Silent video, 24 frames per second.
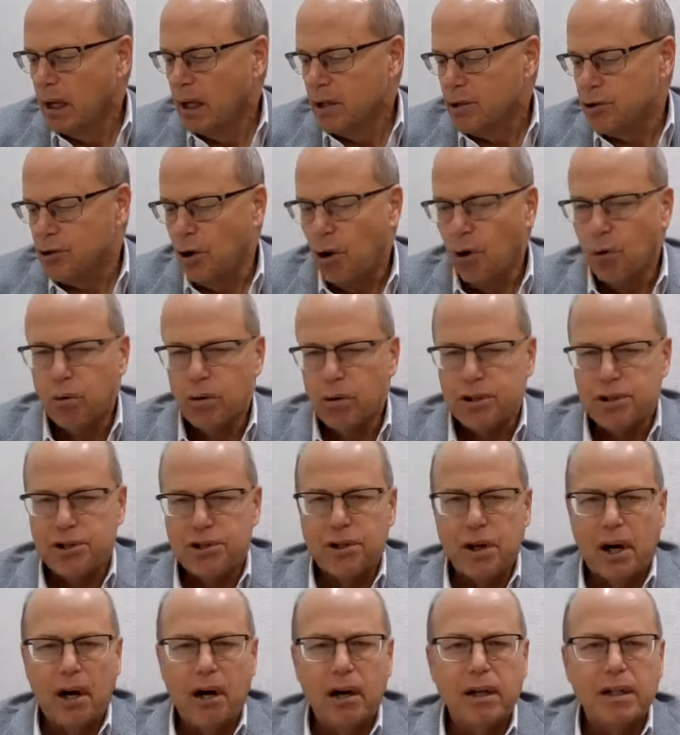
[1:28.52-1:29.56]
So we'll
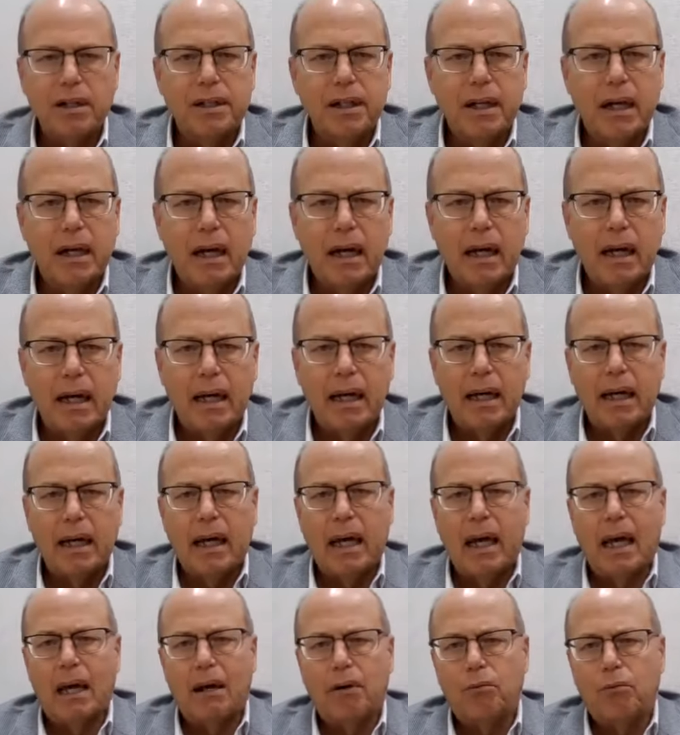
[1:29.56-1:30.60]
start
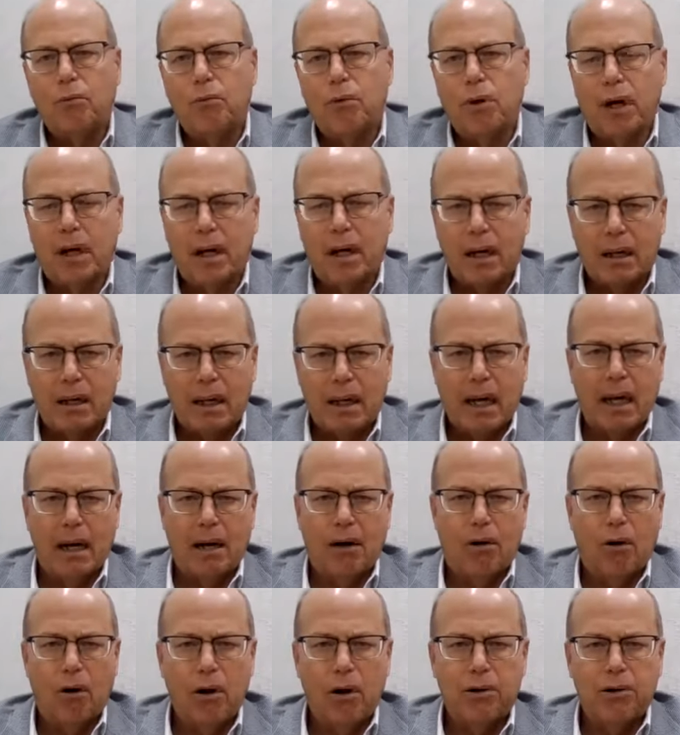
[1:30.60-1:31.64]
and we're going to kind
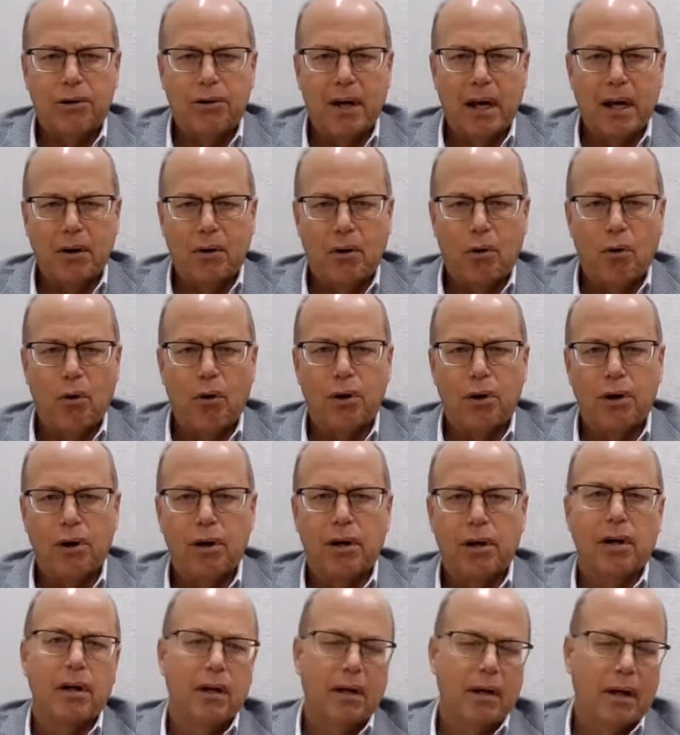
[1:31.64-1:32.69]
of alternate
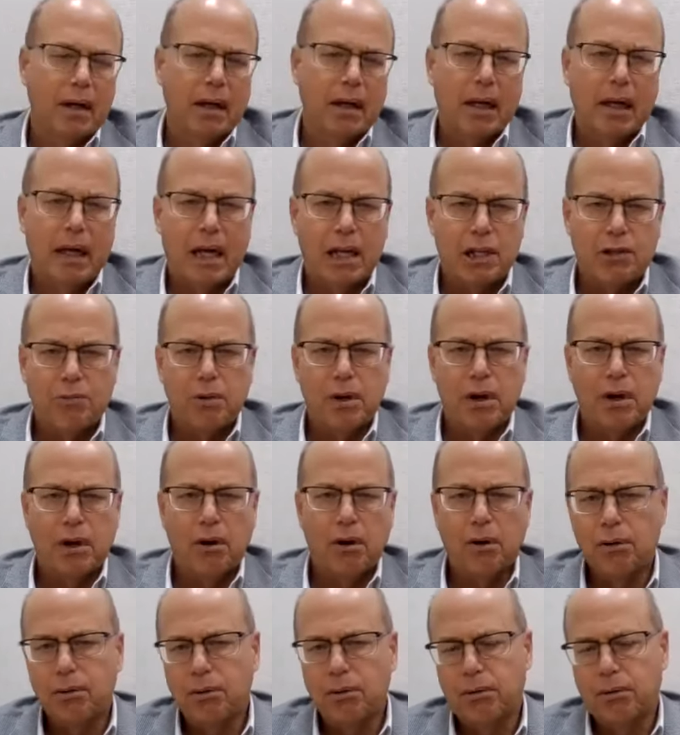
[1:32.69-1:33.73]
order as we
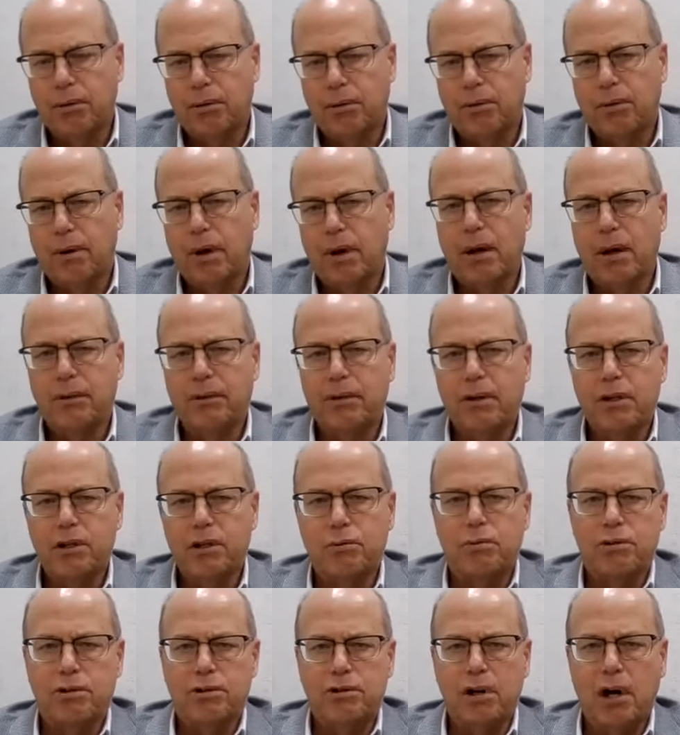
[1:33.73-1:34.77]
go throughout this.
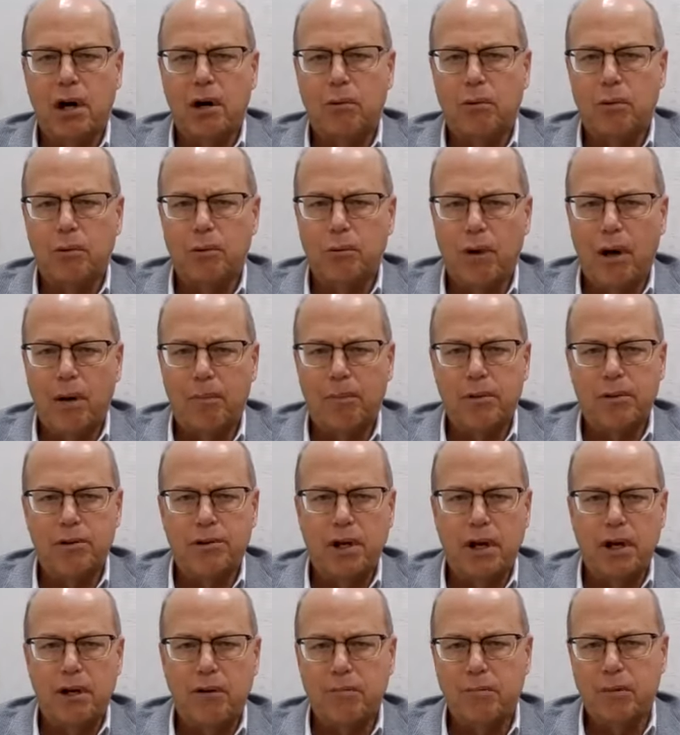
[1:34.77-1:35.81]
We'll start with
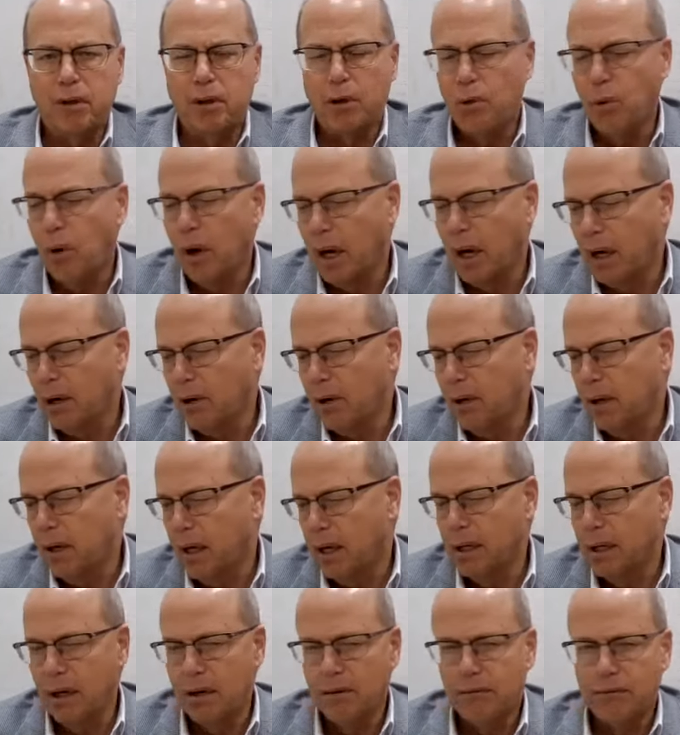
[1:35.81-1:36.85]
Representative McGuire
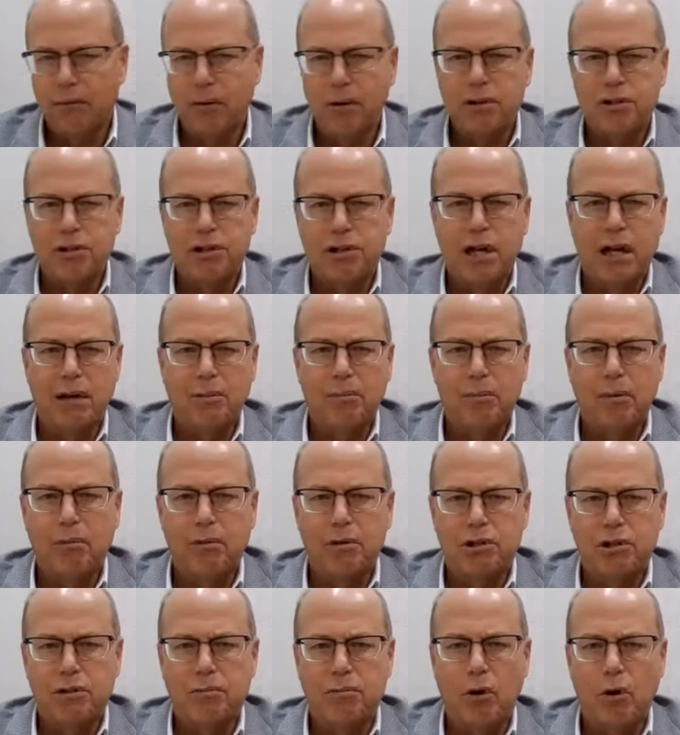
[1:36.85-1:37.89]
on our first segment
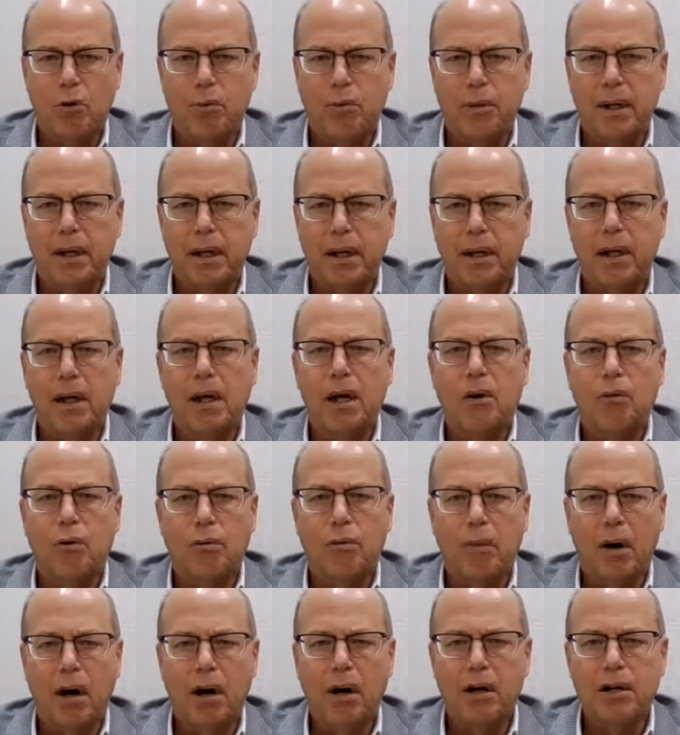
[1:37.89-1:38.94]
with some opening
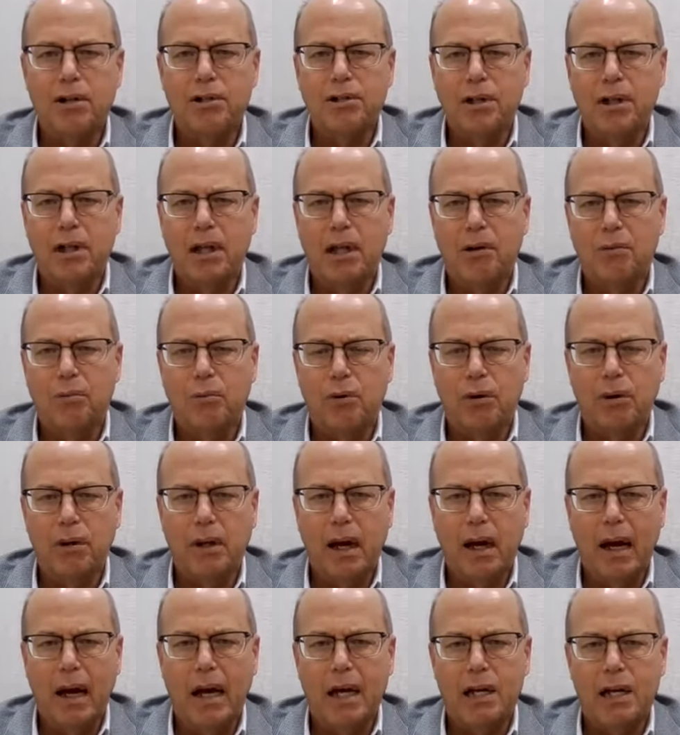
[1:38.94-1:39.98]
remarks, and then we'll
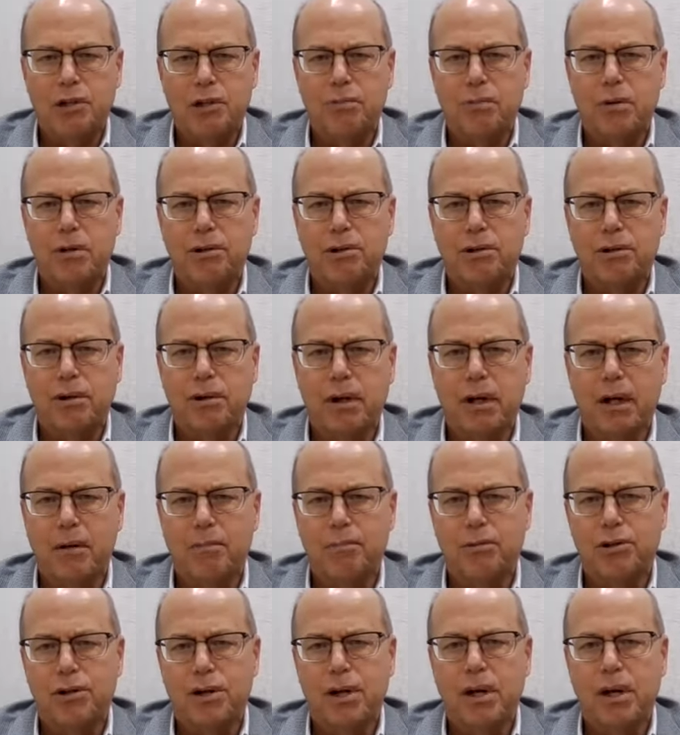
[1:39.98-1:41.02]
ask Mr.
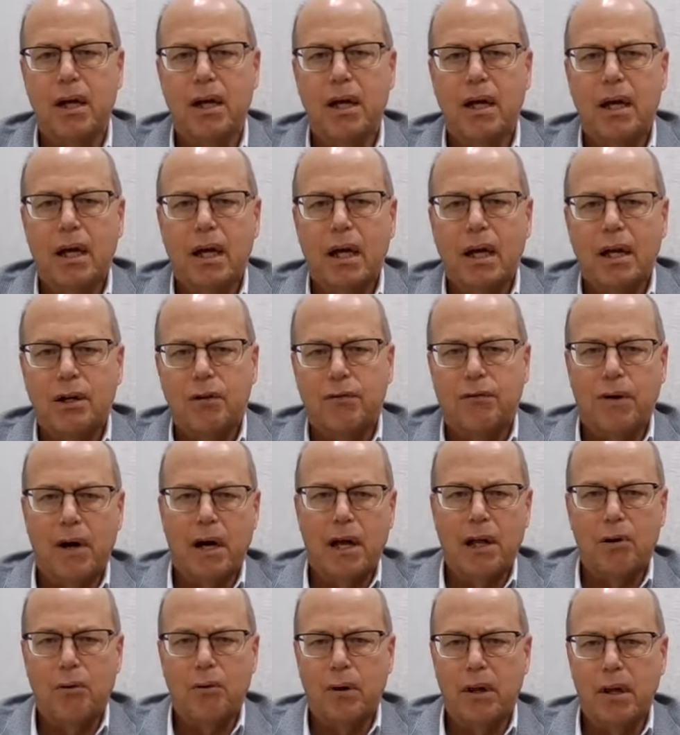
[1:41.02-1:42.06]
Hipsch to
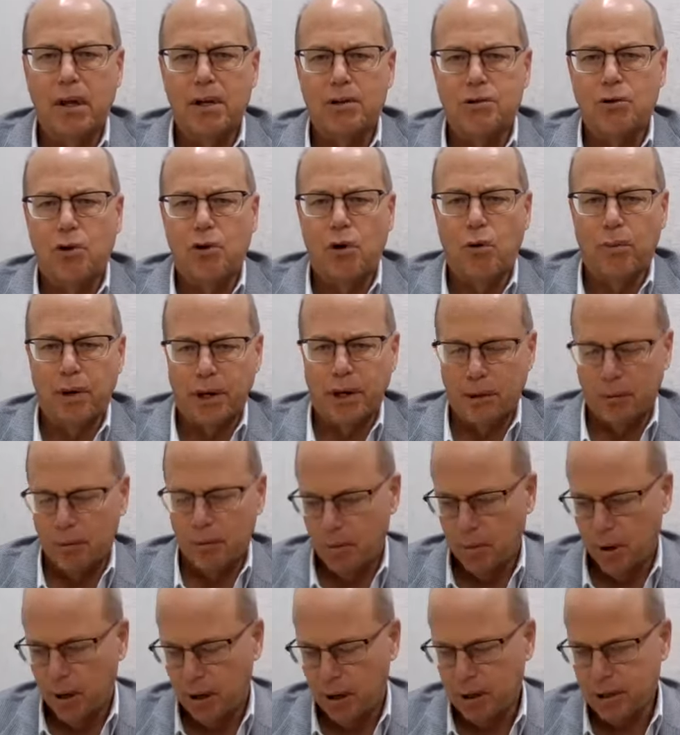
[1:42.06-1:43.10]
follow with his opening
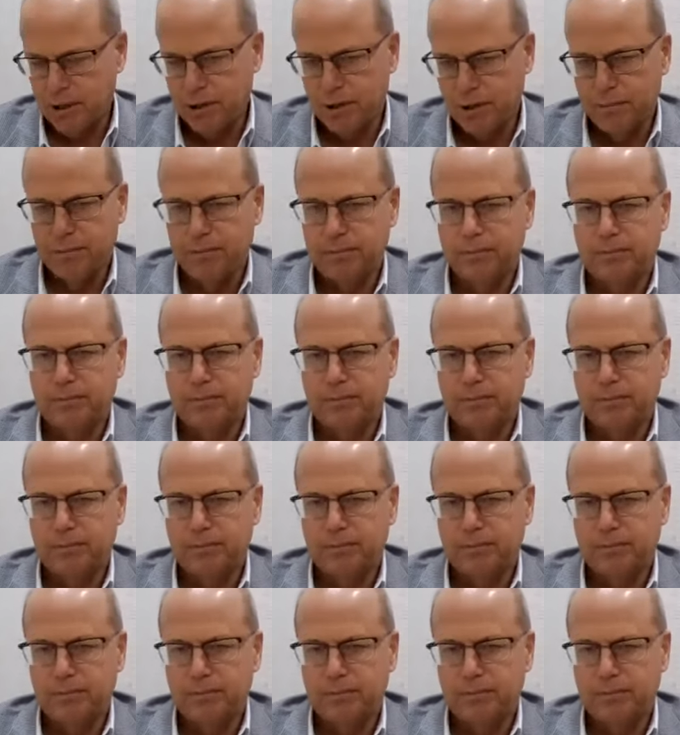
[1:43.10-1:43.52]
remarks.